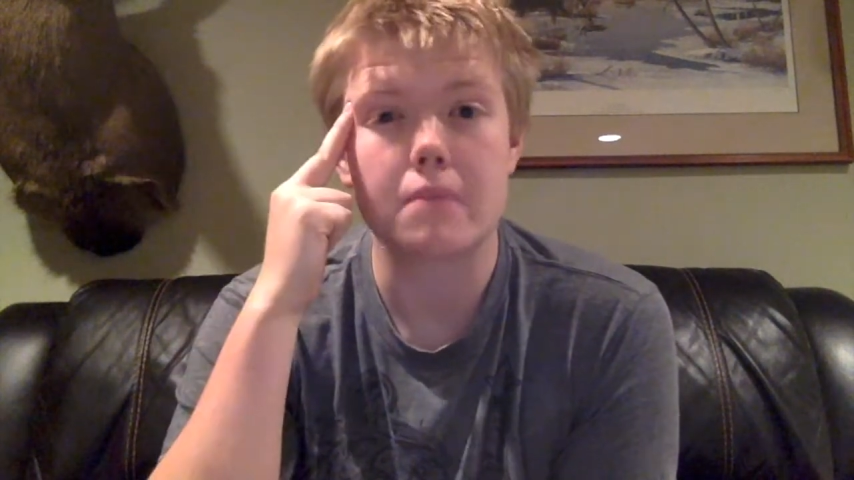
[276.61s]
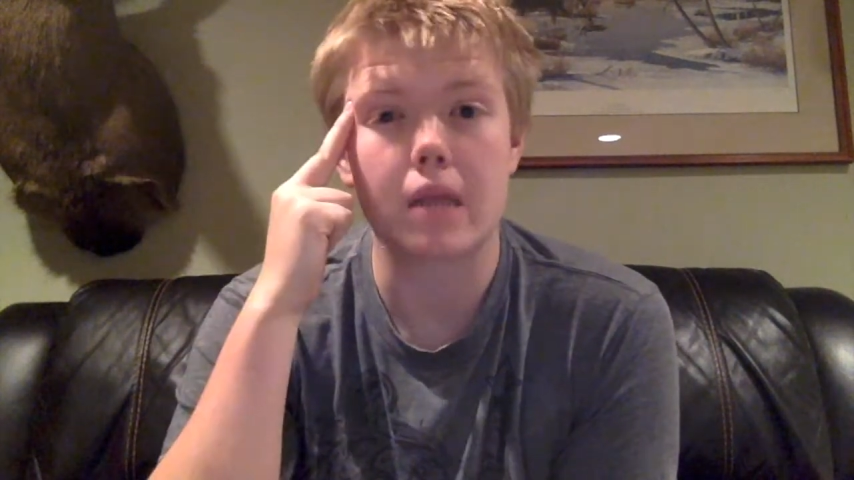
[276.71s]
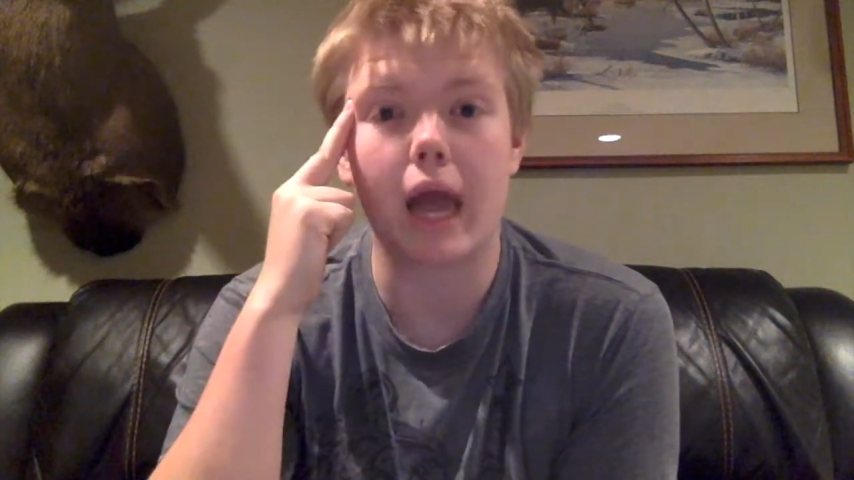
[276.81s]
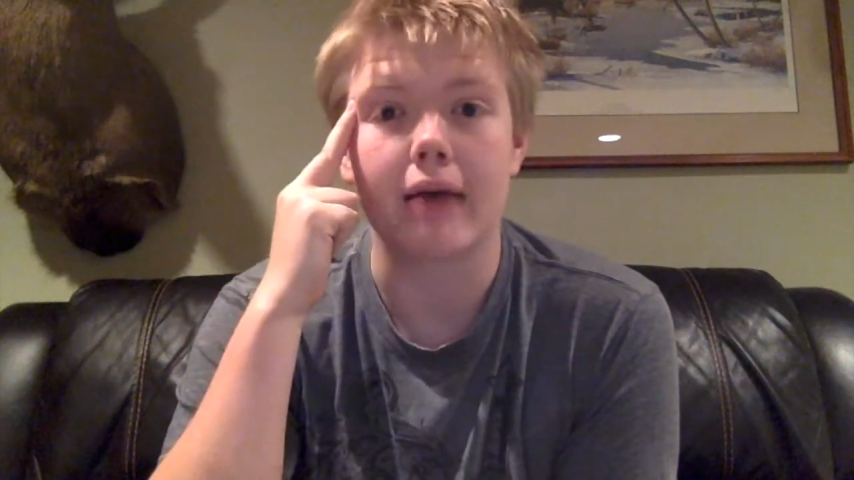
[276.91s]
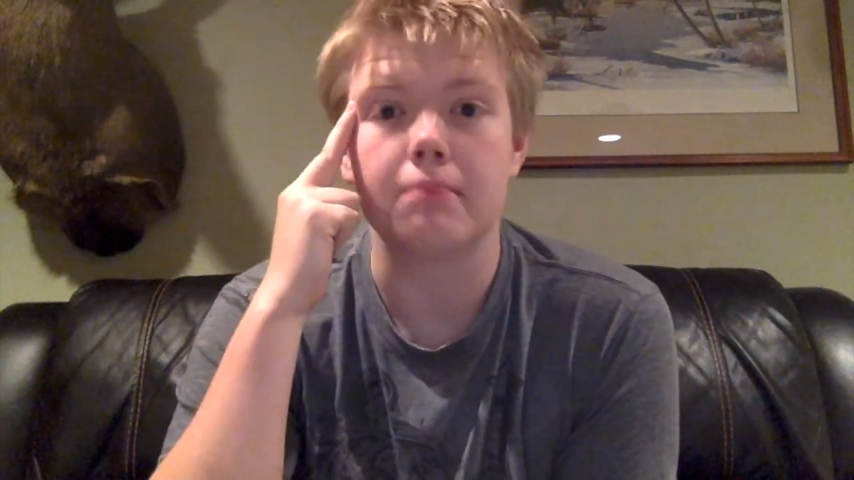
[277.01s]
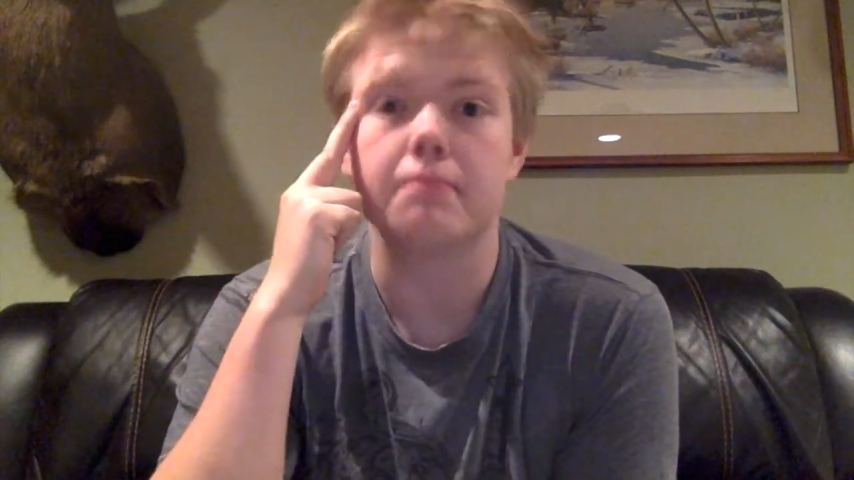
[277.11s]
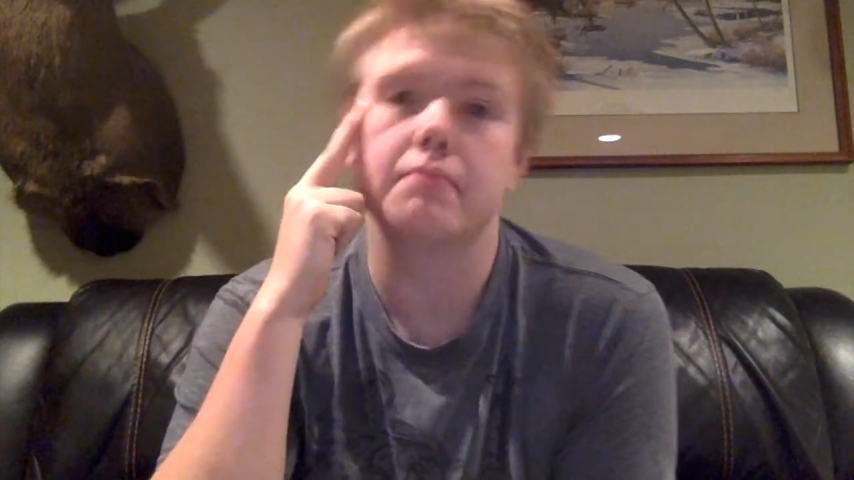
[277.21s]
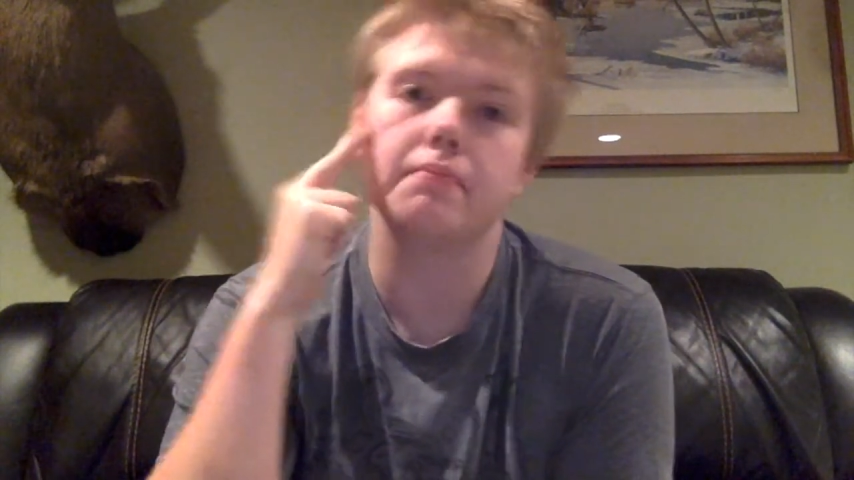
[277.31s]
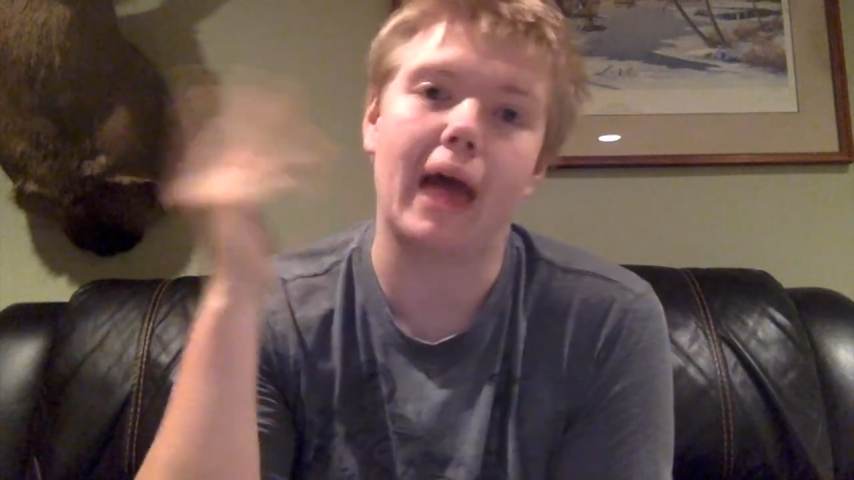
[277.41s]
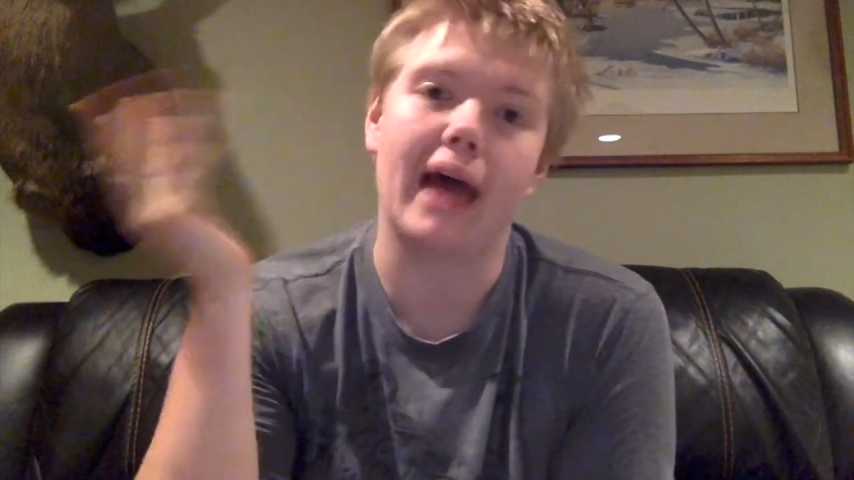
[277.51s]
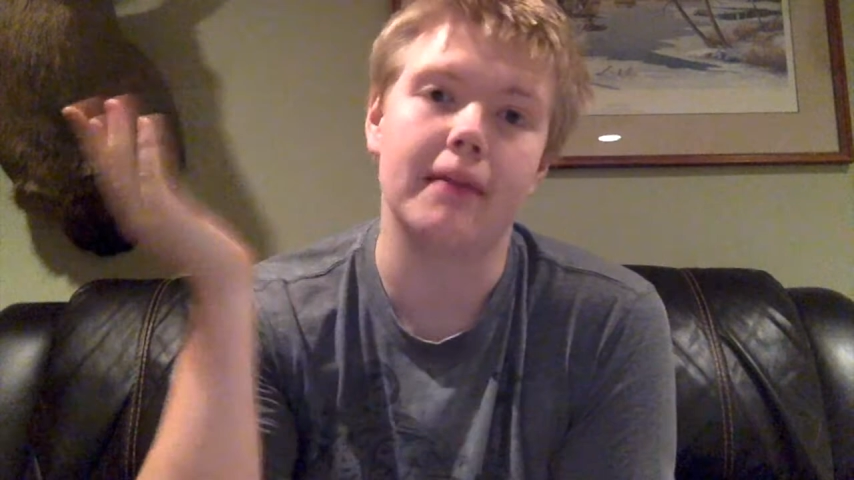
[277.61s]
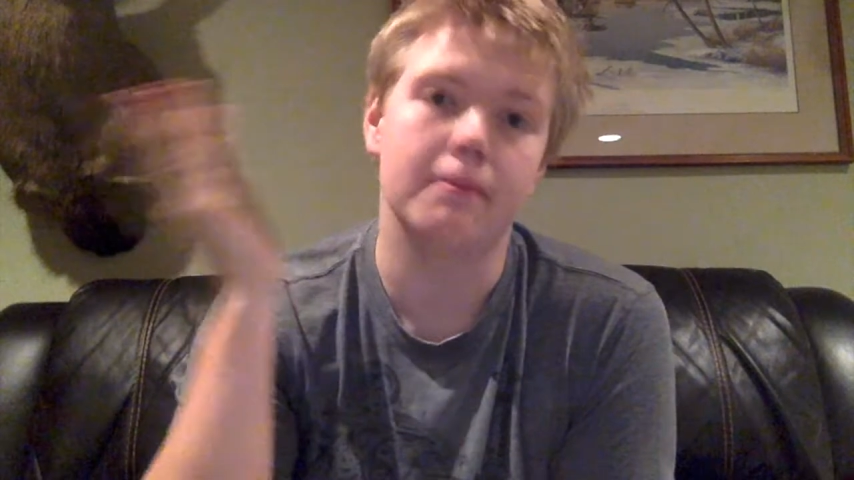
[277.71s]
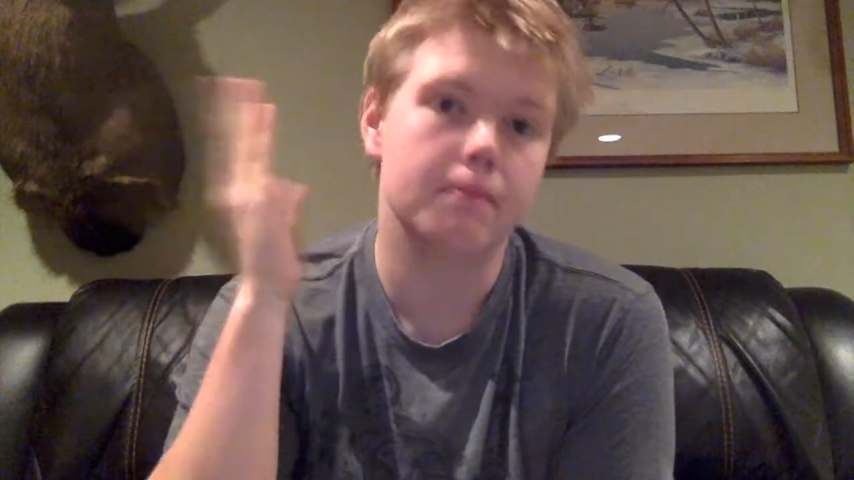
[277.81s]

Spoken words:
Yeah, bad.